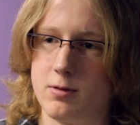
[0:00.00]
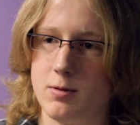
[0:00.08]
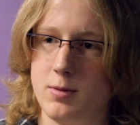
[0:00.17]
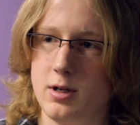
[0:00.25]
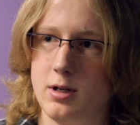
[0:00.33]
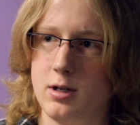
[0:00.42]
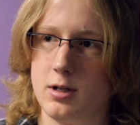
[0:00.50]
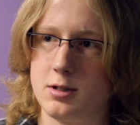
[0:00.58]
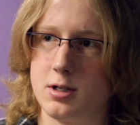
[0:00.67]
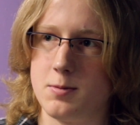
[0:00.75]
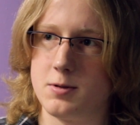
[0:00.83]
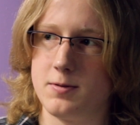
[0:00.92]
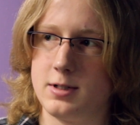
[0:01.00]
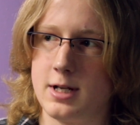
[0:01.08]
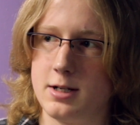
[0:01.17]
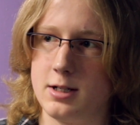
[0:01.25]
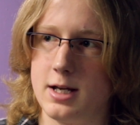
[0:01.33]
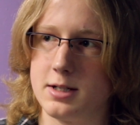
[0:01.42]
me in terms of
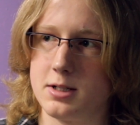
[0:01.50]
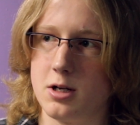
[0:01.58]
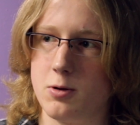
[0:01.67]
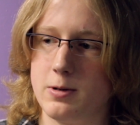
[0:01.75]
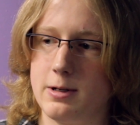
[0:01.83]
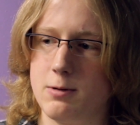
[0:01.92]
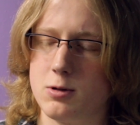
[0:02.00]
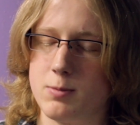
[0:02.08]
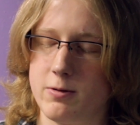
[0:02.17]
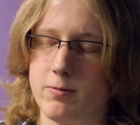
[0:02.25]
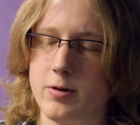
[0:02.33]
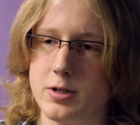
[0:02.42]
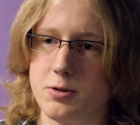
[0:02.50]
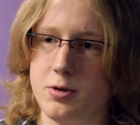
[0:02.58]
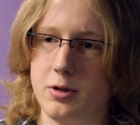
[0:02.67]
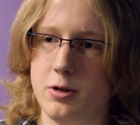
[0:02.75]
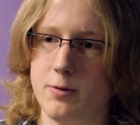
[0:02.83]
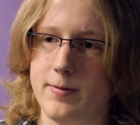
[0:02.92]
attending SAO, it was my first
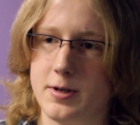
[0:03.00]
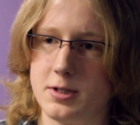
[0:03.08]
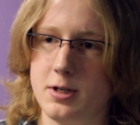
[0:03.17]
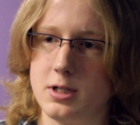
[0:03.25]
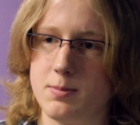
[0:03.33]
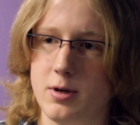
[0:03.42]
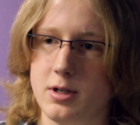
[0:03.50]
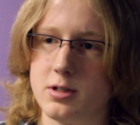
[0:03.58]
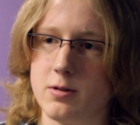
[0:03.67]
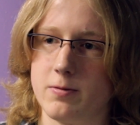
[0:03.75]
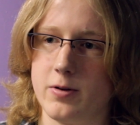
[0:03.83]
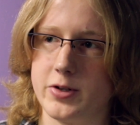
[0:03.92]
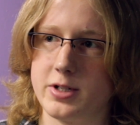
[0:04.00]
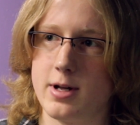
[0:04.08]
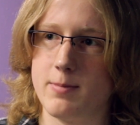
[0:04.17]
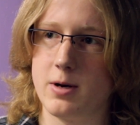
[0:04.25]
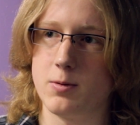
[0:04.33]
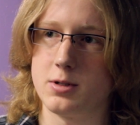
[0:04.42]
real university experience, the first
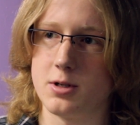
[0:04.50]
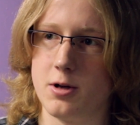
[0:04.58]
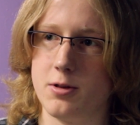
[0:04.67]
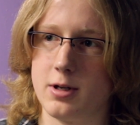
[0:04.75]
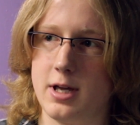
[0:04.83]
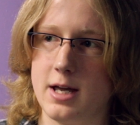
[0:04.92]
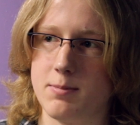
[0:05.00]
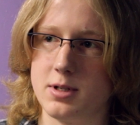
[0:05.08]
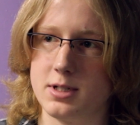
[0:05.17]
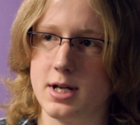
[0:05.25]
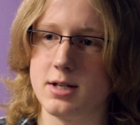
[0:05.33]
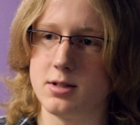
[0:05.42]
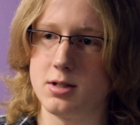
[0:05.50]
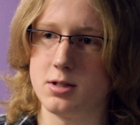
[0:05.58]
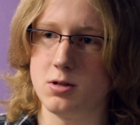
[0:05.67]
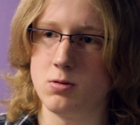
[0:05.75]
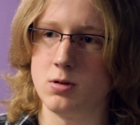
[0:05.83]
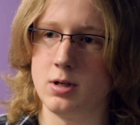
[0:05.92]
time I was on the campus as a
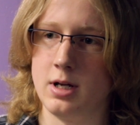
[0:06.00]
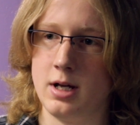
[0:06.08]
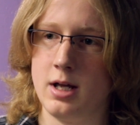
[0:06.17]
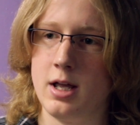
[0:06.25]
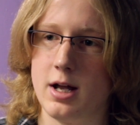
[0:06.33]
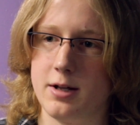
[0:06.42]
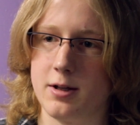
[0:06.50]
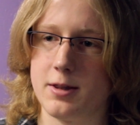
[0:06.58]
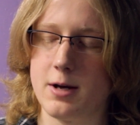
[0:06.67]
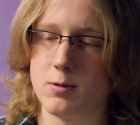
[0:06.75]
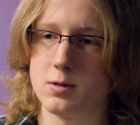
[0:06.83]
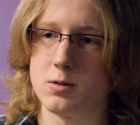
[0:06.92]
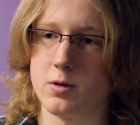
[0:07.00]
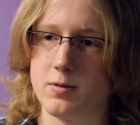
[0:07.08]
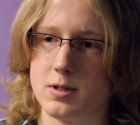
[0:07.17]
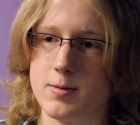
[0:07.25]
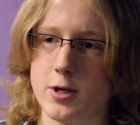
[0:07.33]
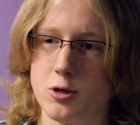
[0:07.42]
student. I think that was sort of a
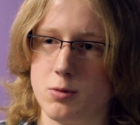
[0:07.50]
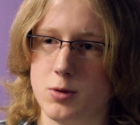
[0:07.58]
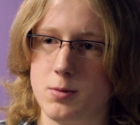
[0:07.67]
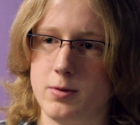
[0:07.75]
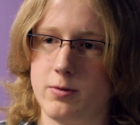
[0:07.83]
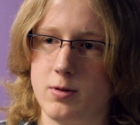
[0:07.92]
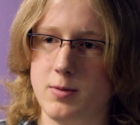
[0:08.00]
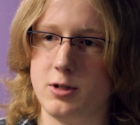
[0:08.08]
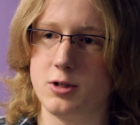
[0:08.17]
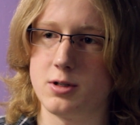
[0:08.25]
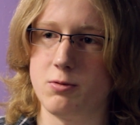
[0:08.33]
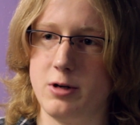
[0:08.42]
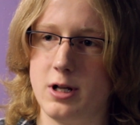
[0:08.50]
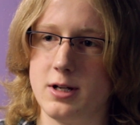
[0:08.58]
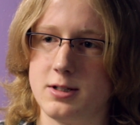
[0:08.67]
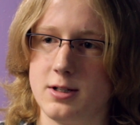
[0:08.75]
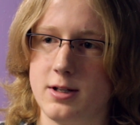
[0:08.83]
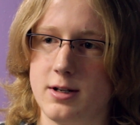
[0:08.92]
special moment for me, just
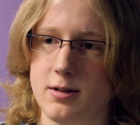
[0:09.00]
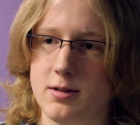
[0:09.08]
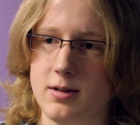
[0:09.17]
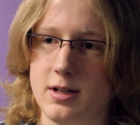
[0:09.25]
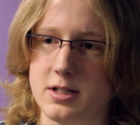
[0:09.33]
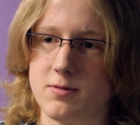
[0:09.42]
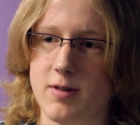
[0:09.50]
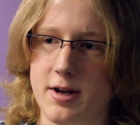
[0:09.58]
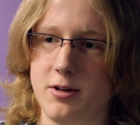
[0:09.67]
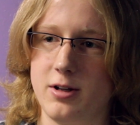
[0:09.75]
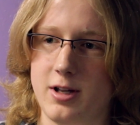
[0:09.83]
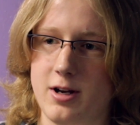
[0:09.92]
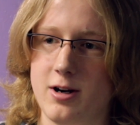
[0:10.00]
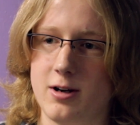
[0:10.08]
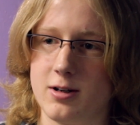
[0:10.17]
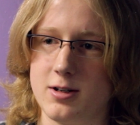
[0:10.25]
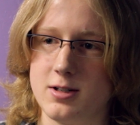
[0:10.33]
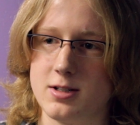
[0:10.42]
realizing that it's finally here
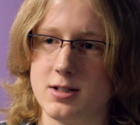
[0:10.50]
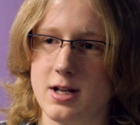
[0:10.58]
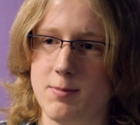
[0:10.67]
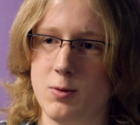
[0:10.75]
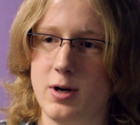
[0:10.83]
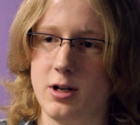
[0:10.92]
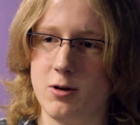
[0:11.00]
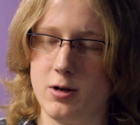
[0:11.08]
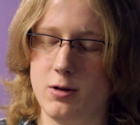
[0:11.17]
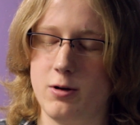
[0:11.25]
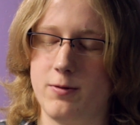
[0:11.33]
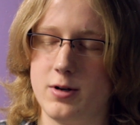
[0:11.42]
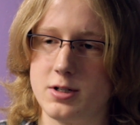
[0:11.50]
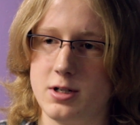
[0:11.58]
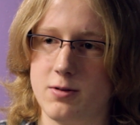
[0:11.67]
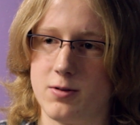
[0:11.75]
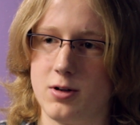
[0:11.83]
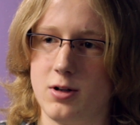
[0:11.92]
because I've been waiting to go to university
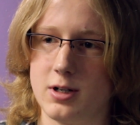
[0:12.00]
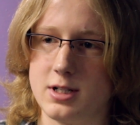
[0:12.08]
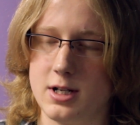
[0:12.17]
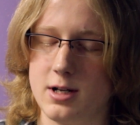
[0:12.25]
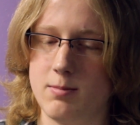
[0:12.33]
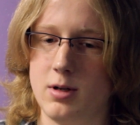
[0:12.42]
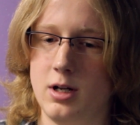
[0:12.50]
for a long time.